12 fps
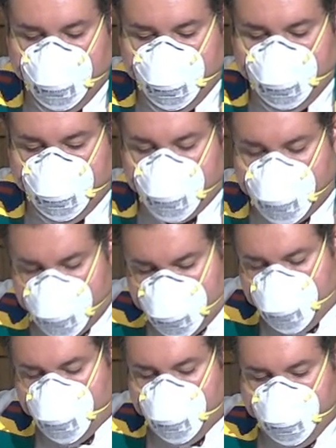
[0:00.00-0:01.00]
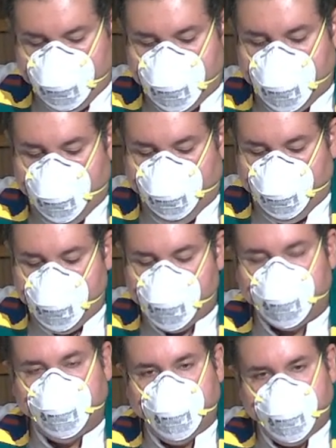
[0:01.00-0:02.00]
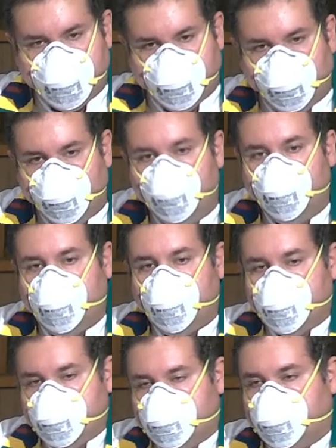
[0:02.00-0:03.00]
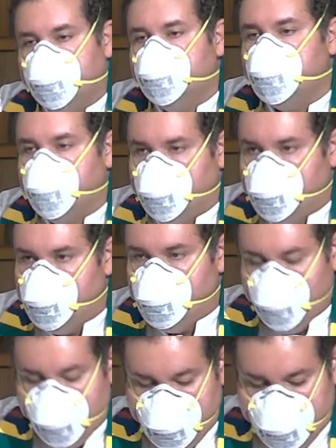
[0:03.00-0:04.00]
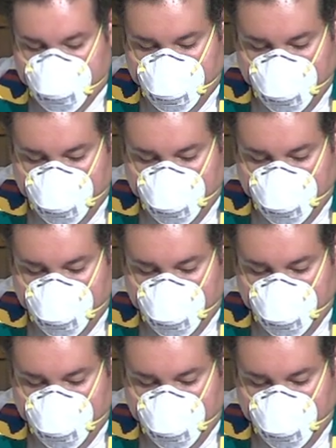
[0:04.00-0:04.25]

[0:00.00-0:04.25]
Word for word: the story of salvation is baked into Jewish